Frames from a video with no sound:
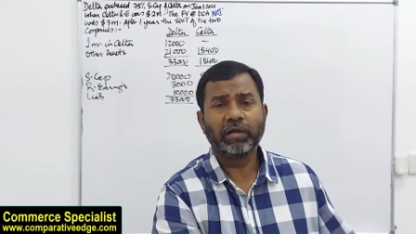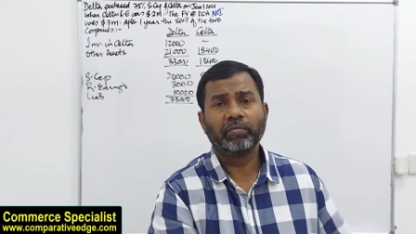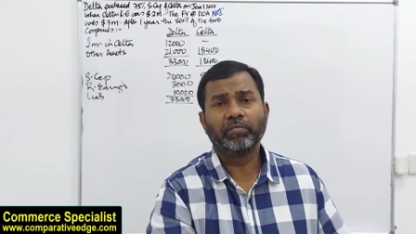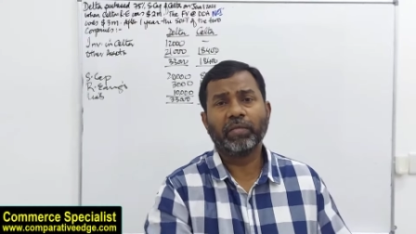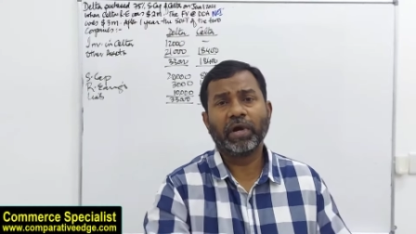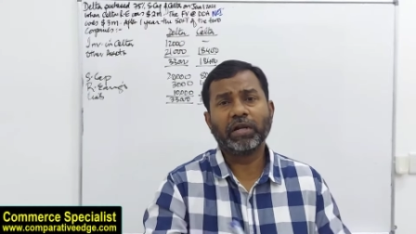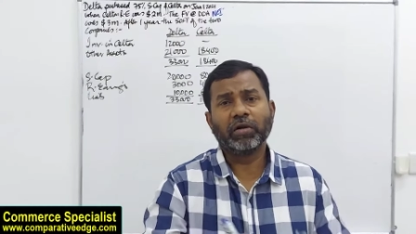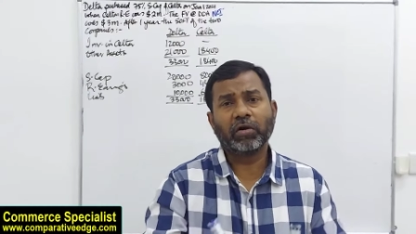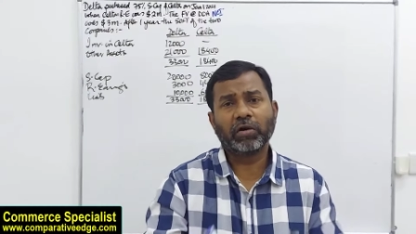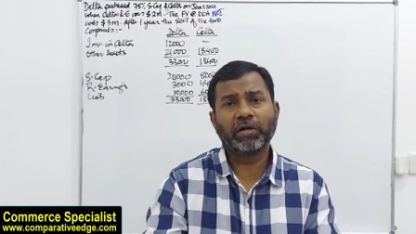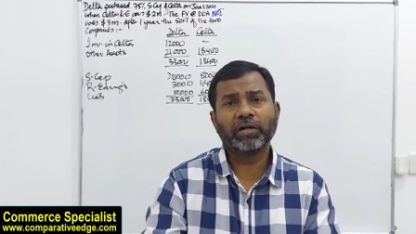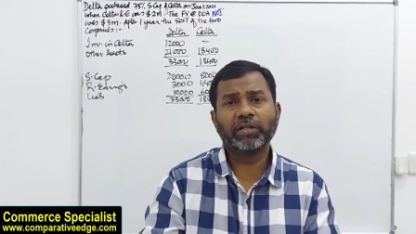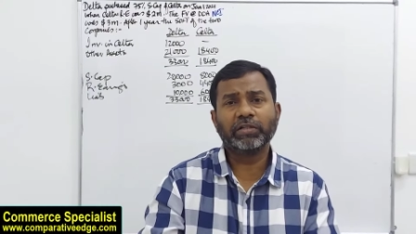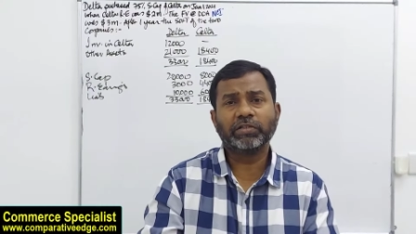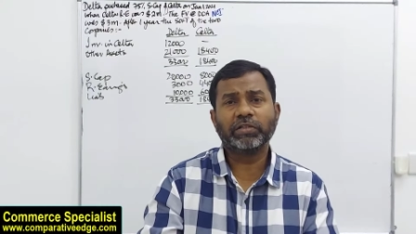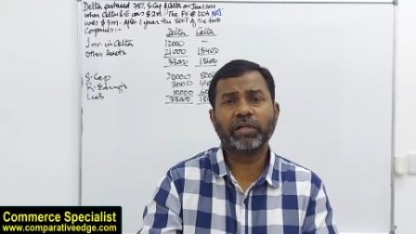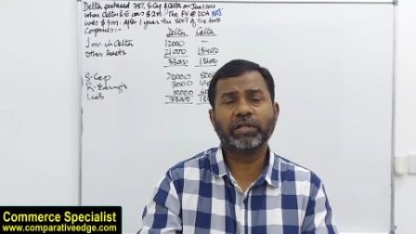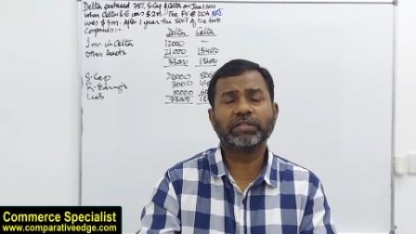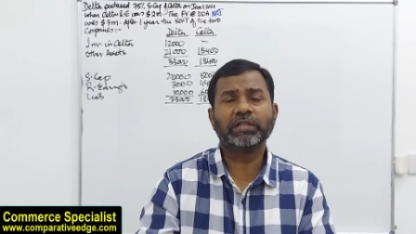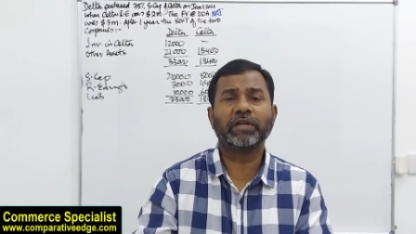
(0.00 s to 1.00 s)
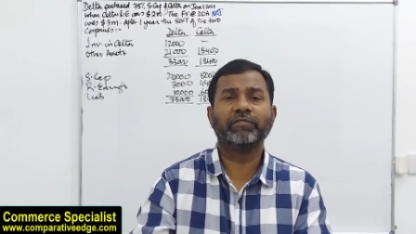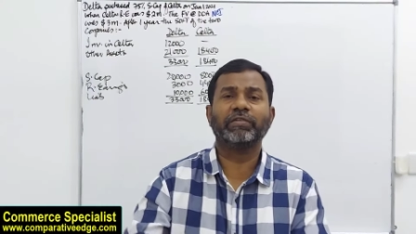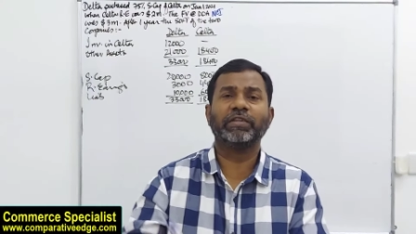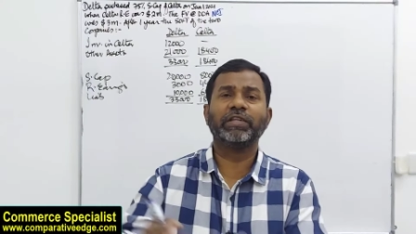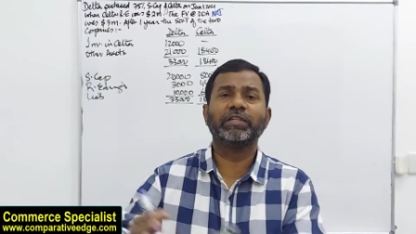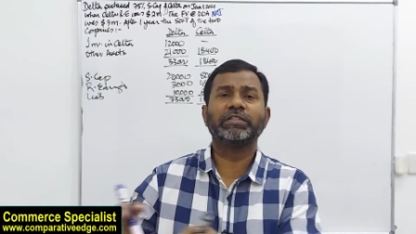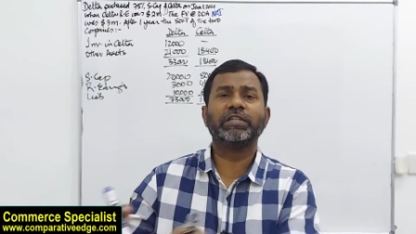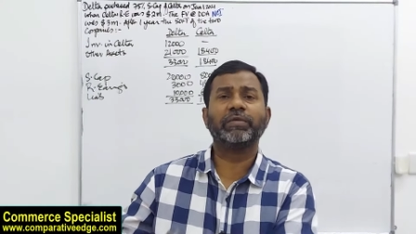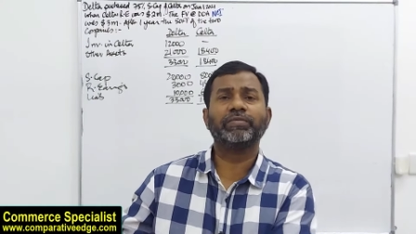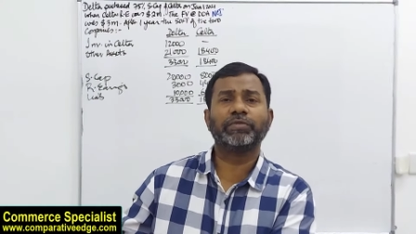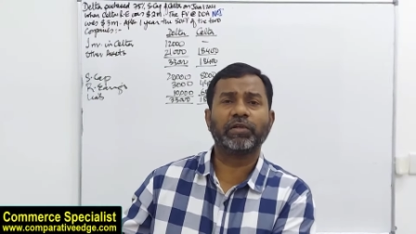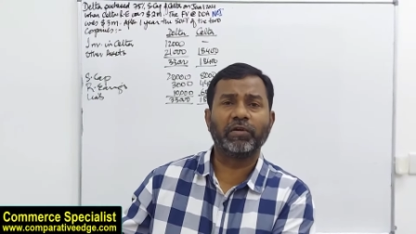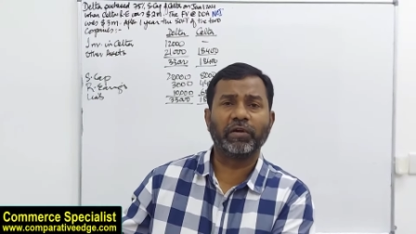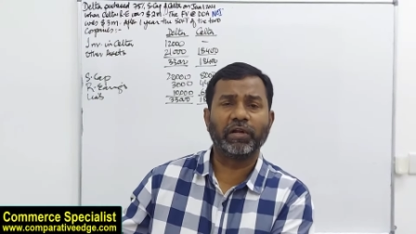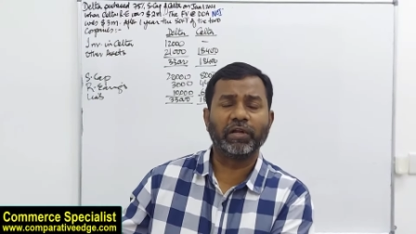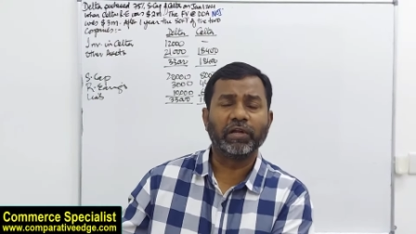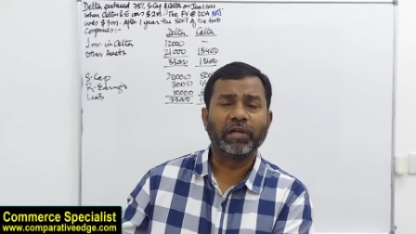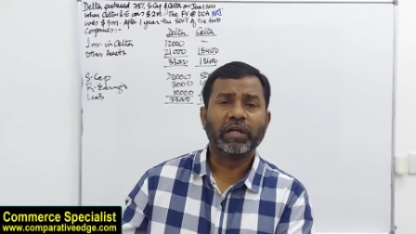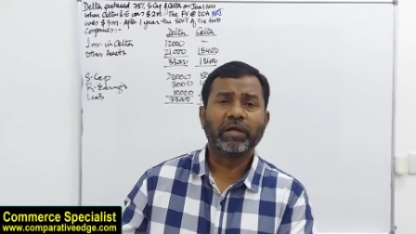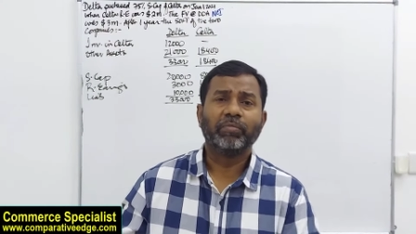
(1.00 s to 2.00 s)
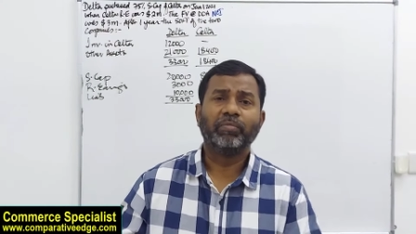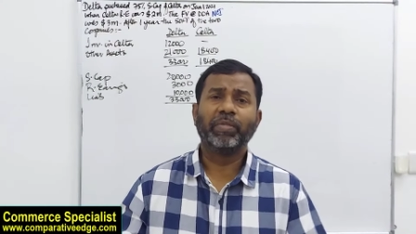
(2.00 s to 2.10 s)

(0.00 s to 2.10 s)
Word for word: minority shares are with the subsidiary.